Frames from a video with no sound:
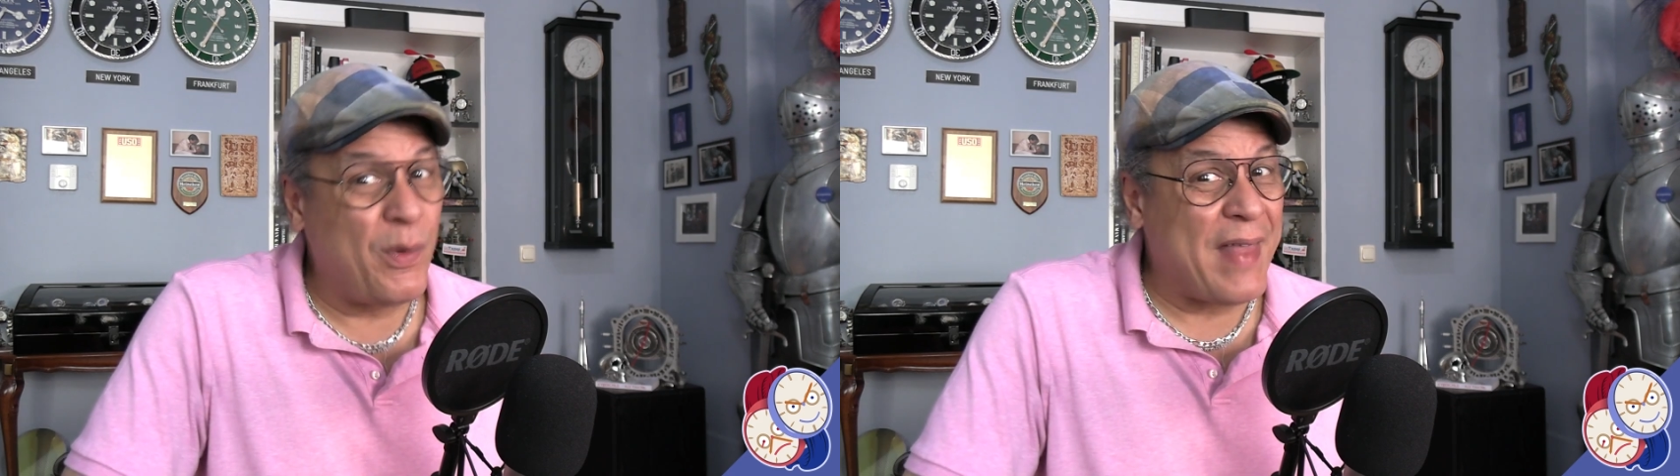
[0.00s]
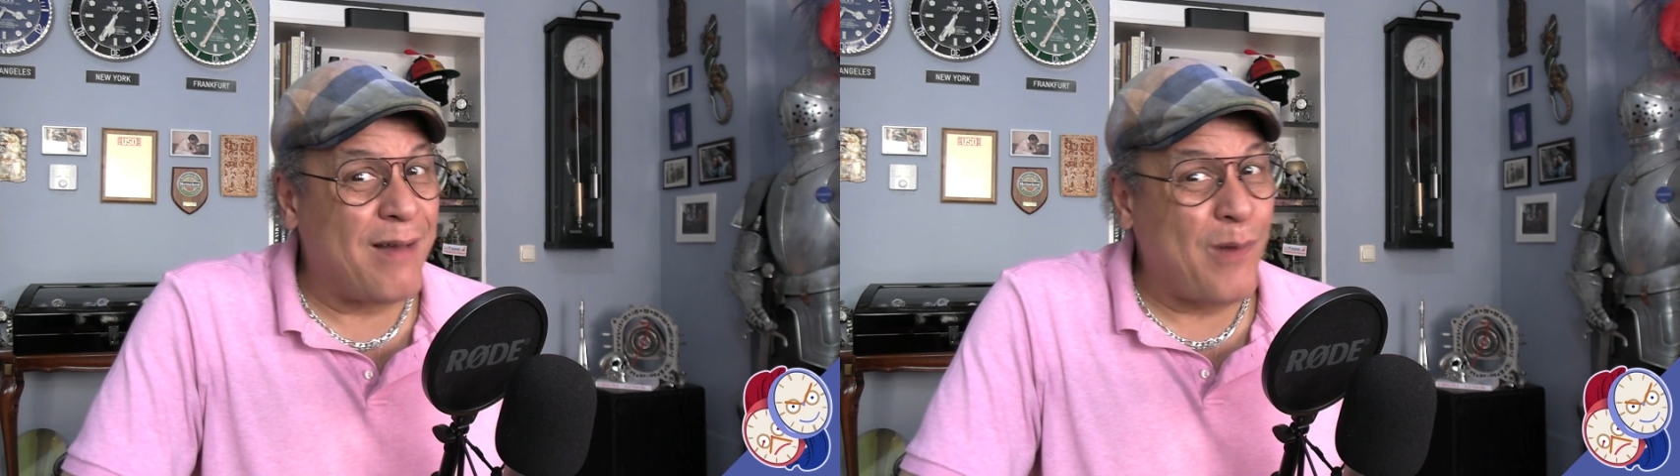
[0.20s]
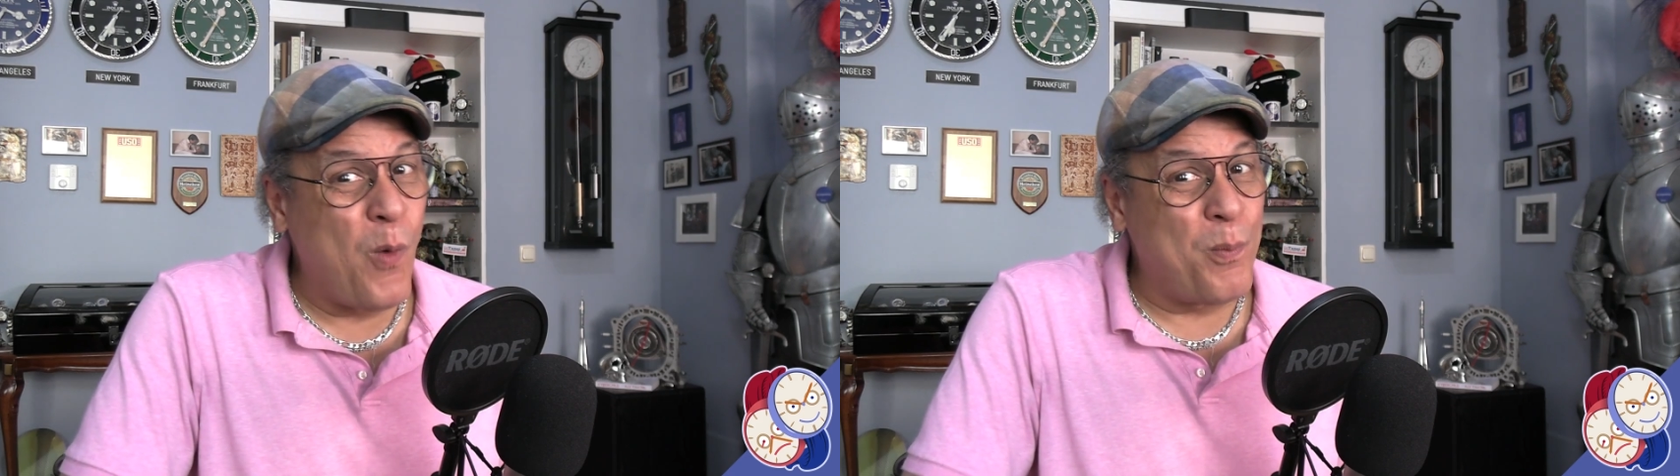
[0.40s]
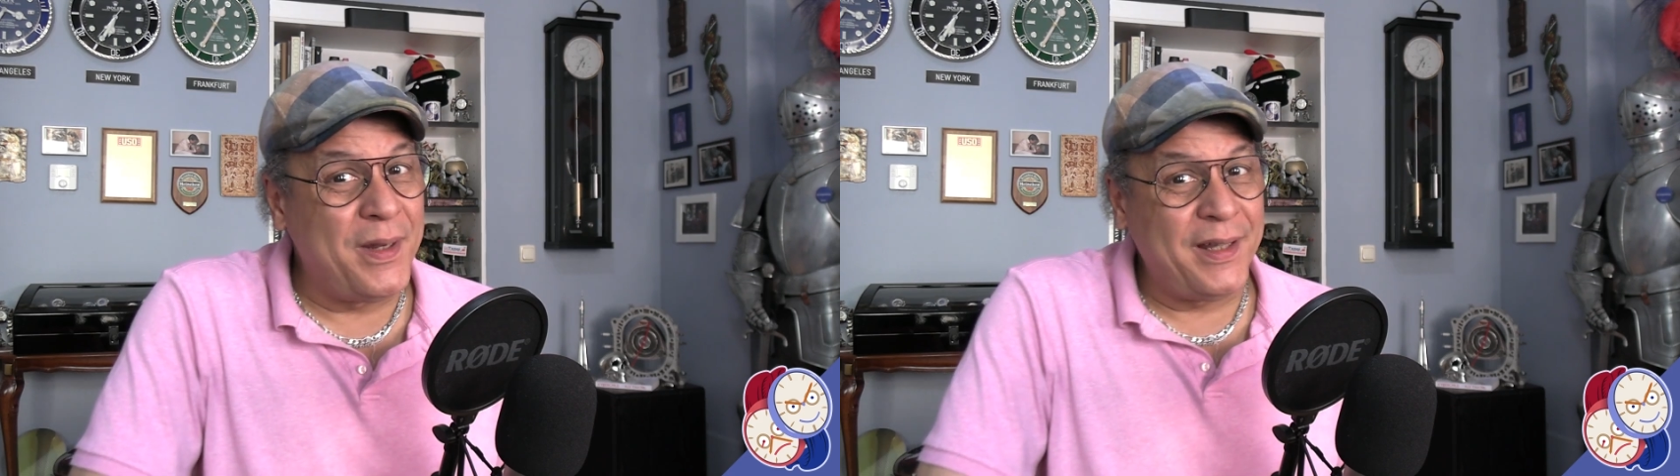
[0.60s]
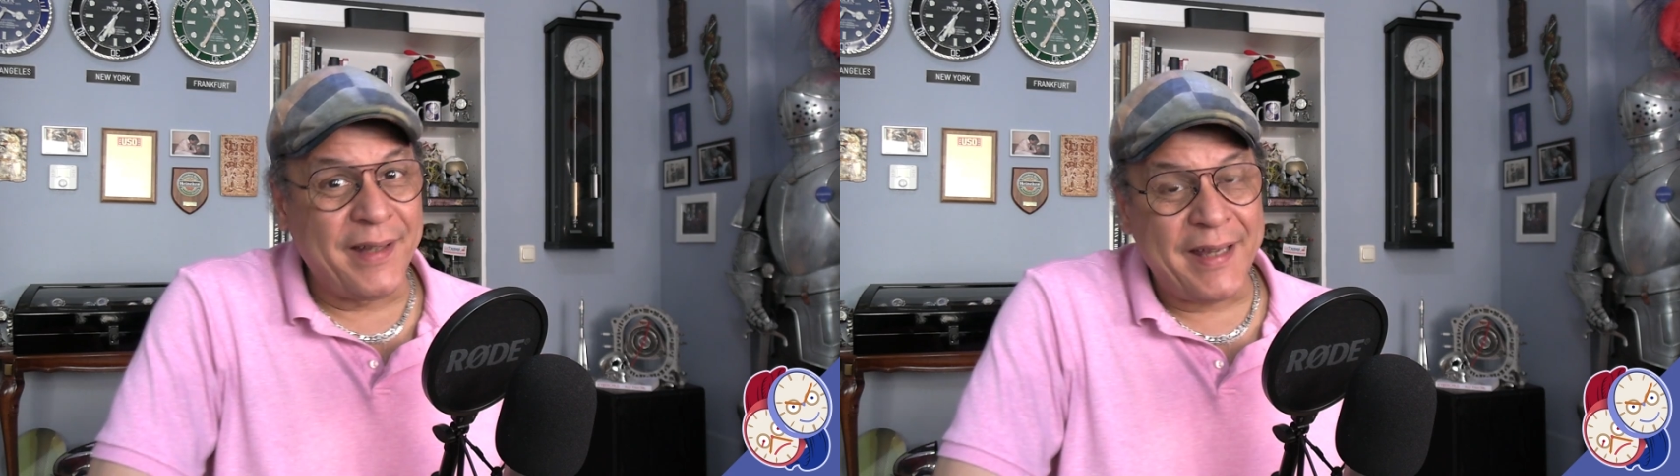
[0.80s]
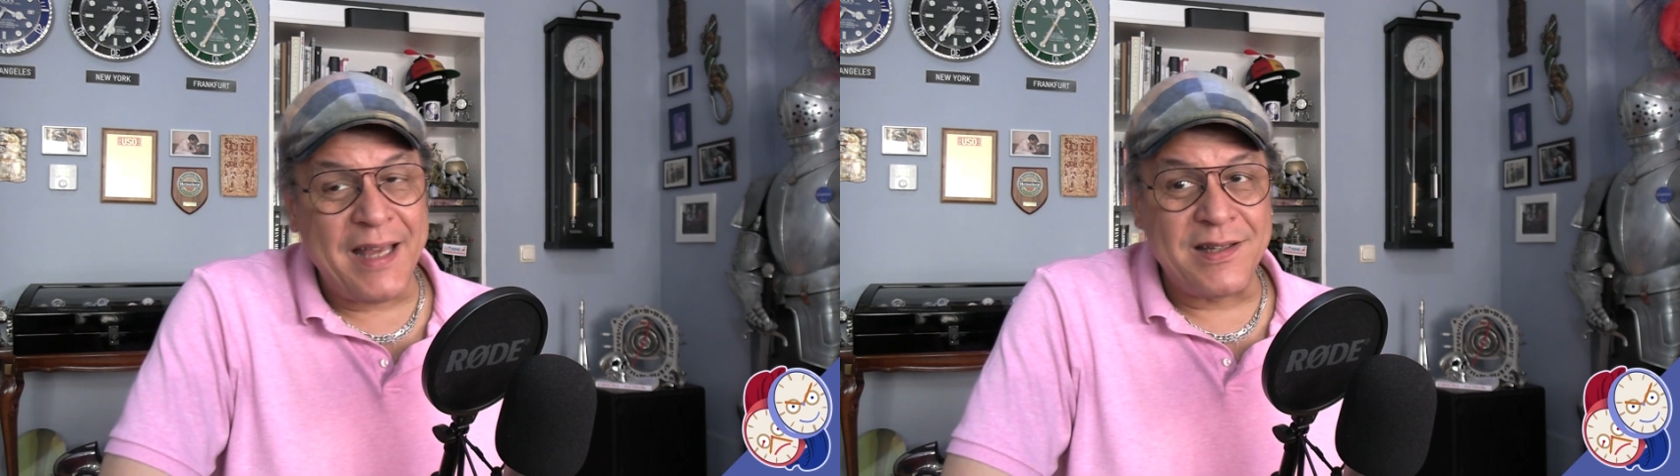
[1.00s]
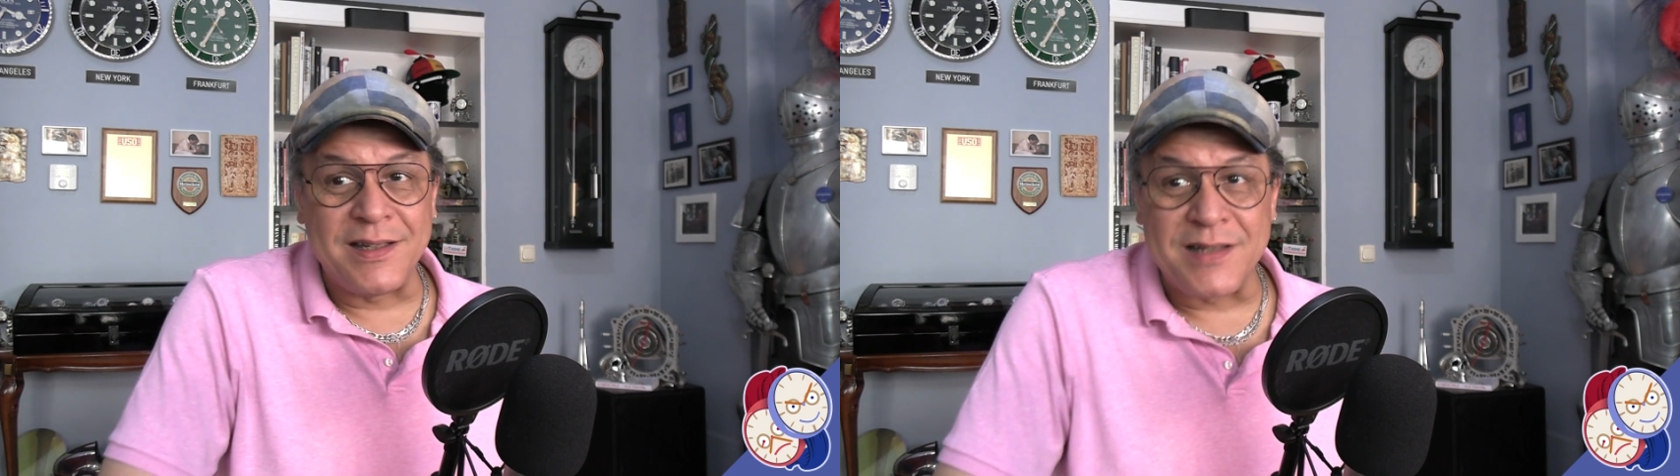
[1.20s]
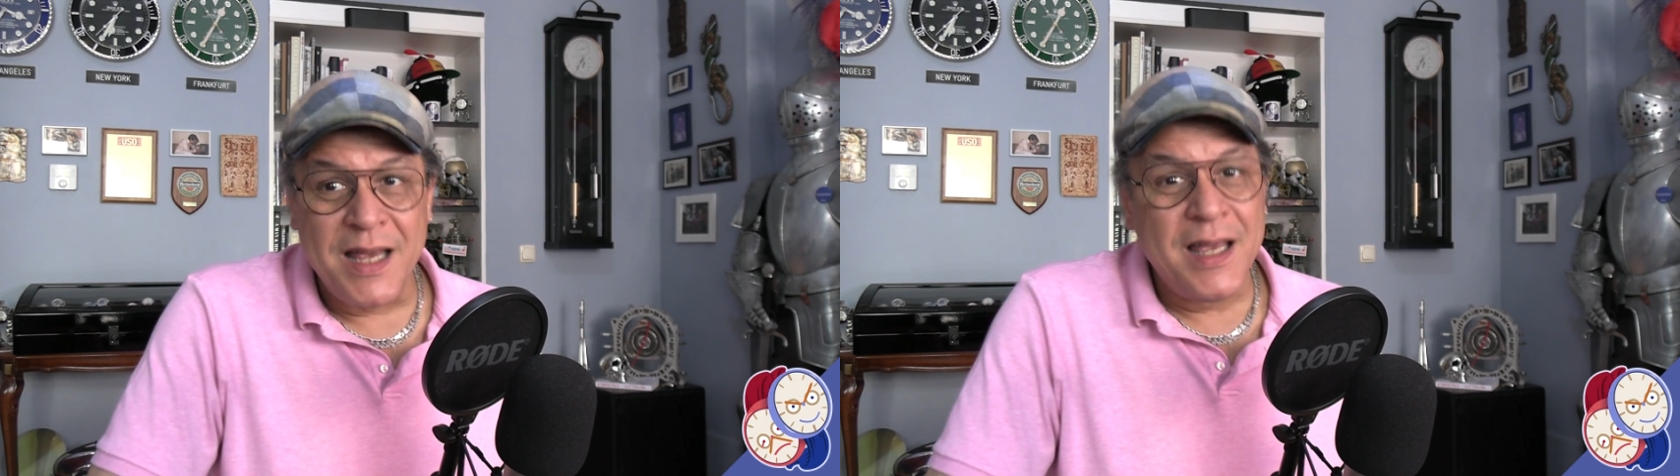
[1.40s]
without opening the case, because